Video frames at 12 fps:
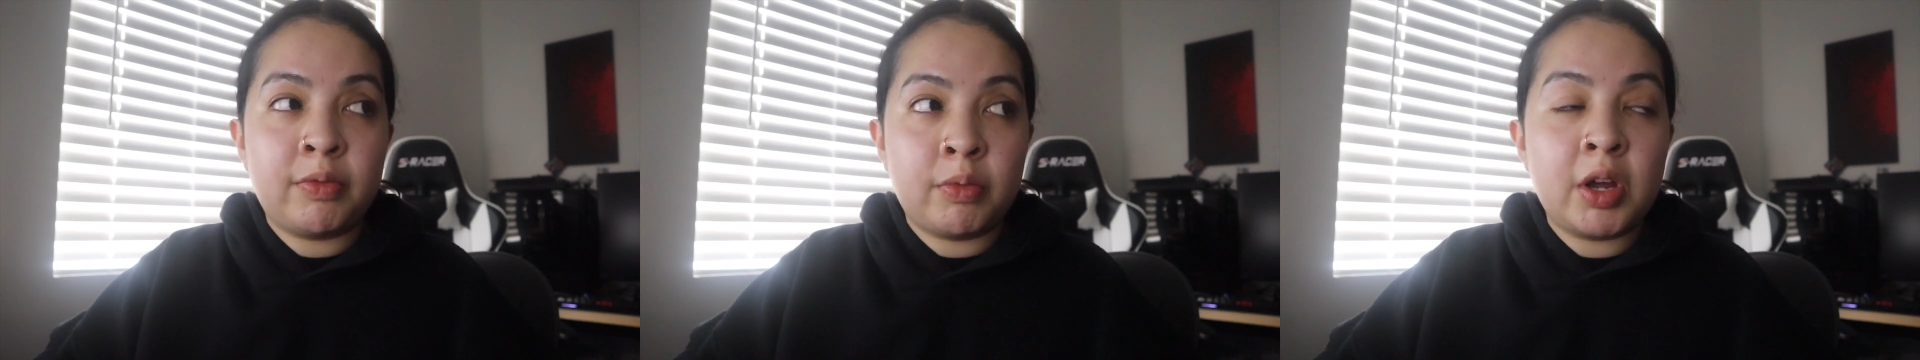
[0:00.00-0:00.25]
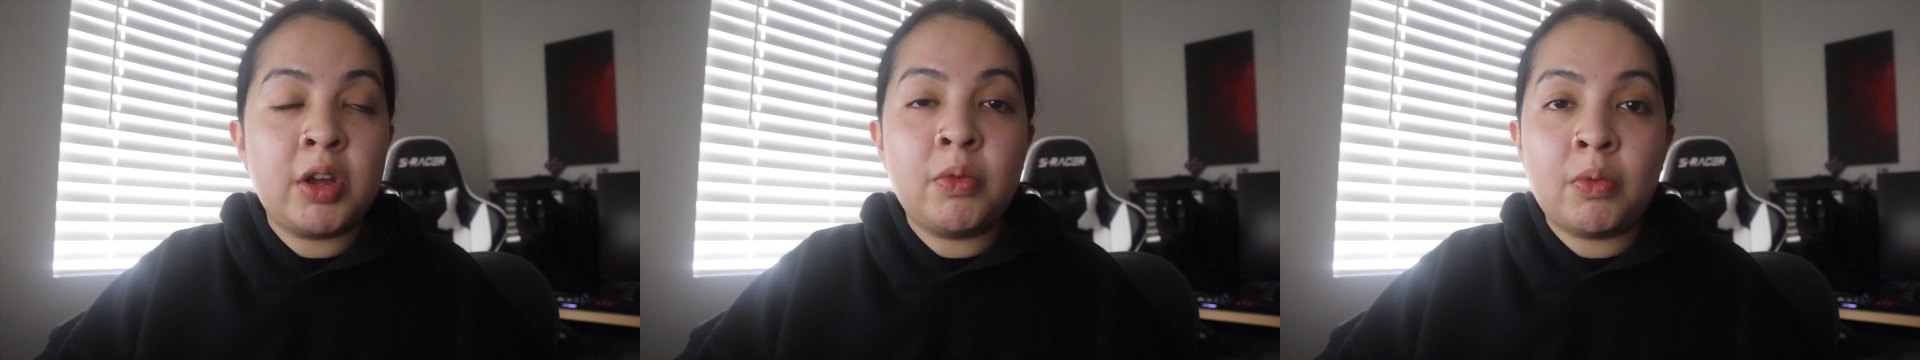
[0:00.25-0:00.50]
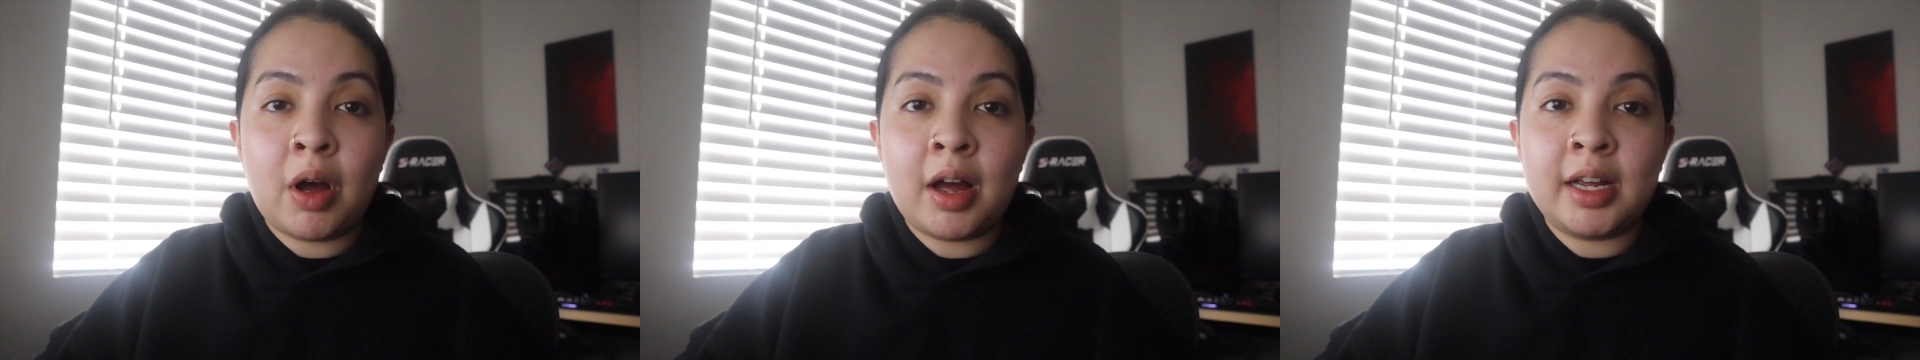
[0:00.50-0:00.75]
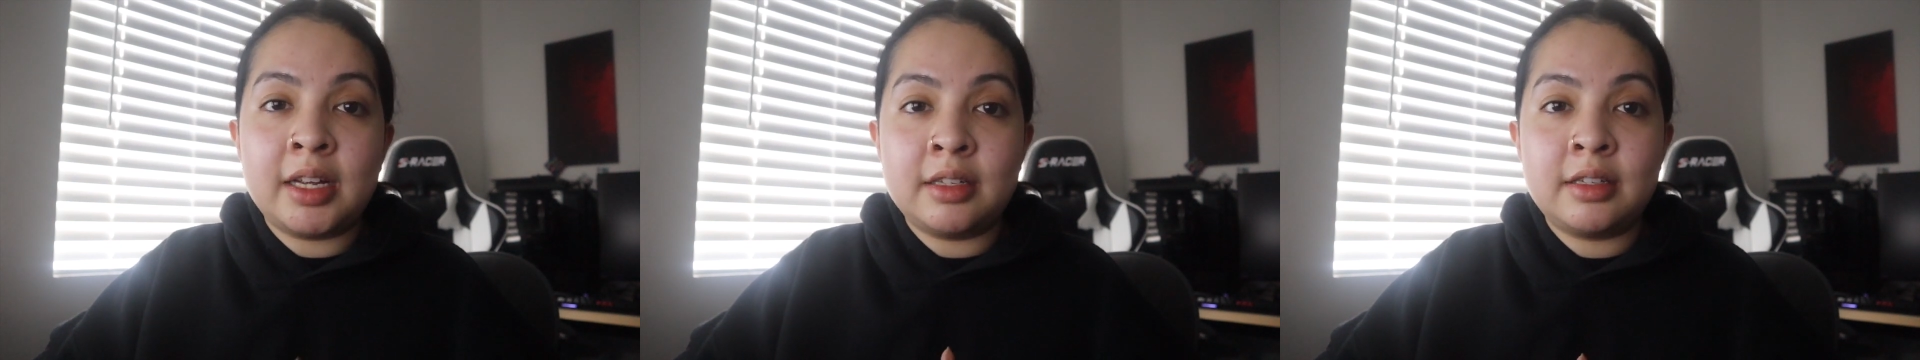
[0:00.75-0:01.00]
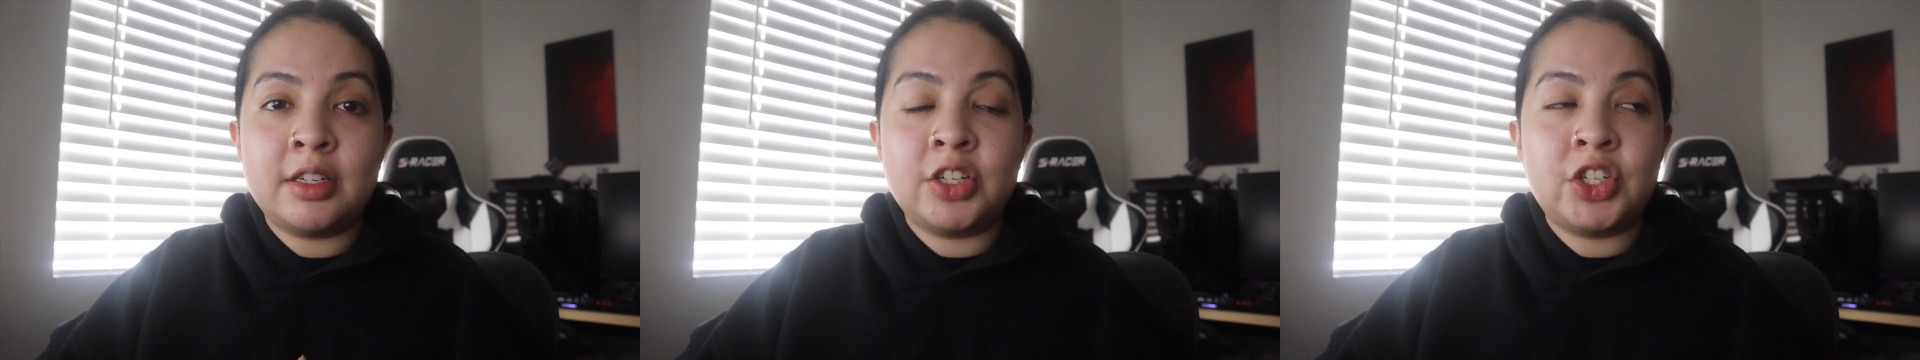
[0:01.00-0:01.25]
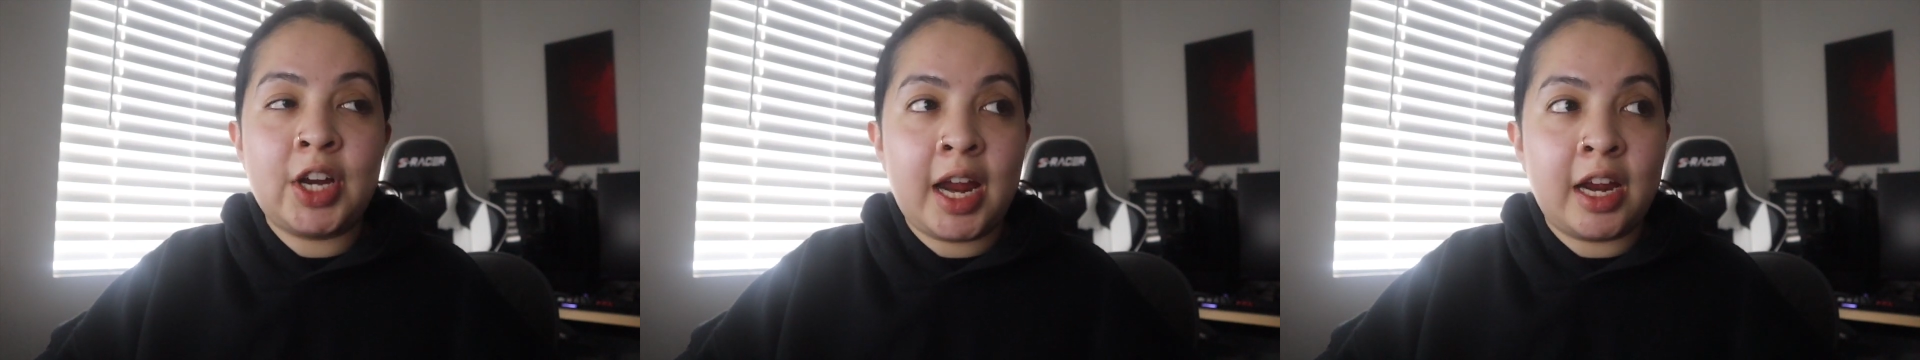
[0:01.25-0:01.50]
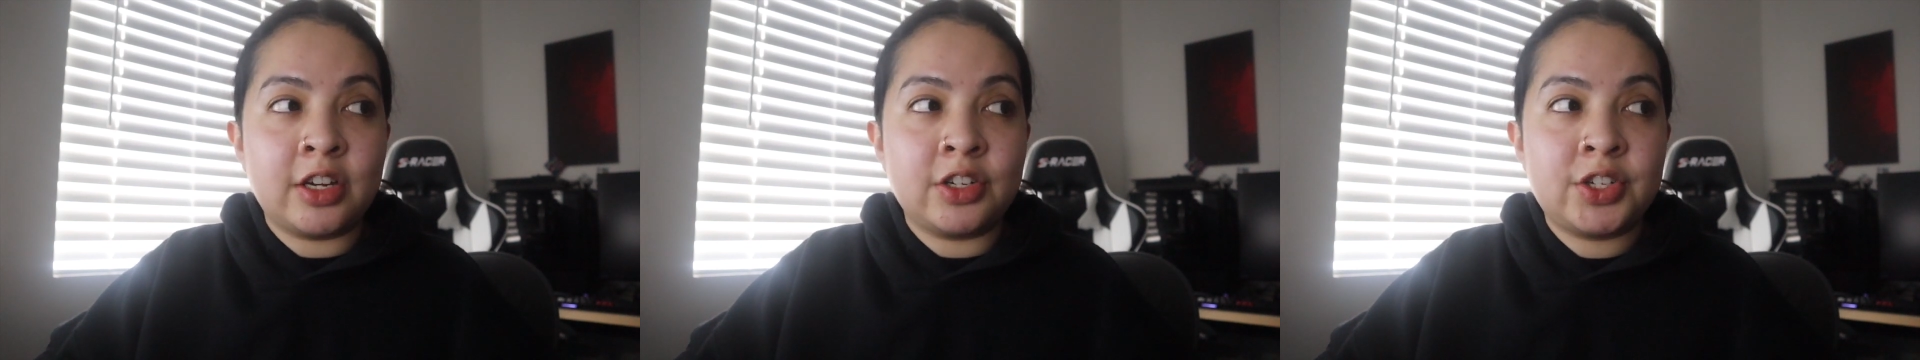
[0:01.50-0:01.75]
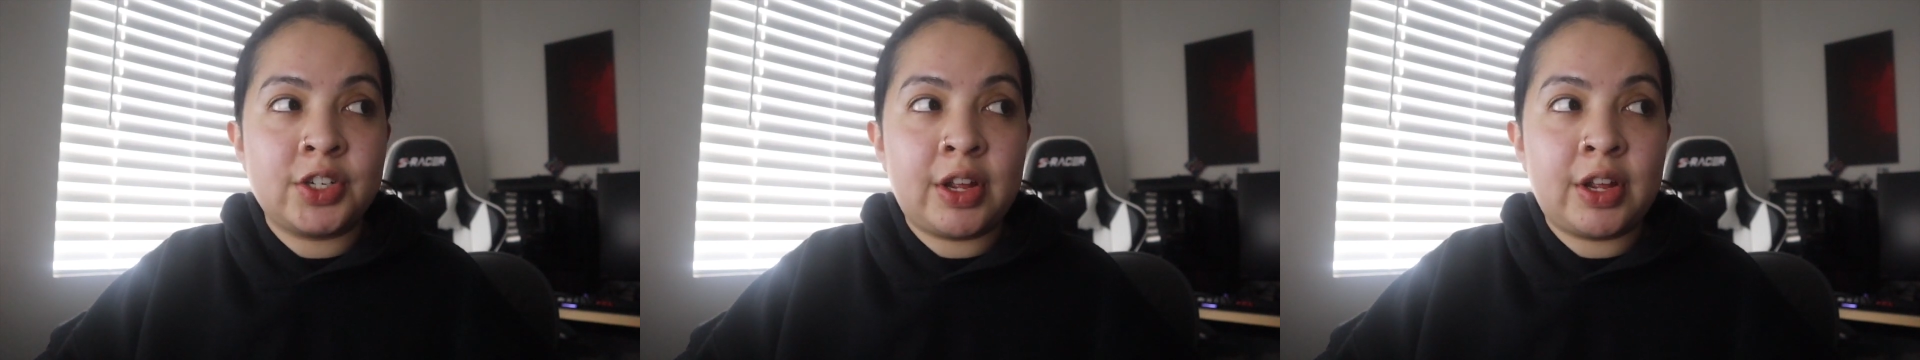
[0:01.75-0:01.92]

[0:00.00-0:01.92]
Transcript: what you want is to change,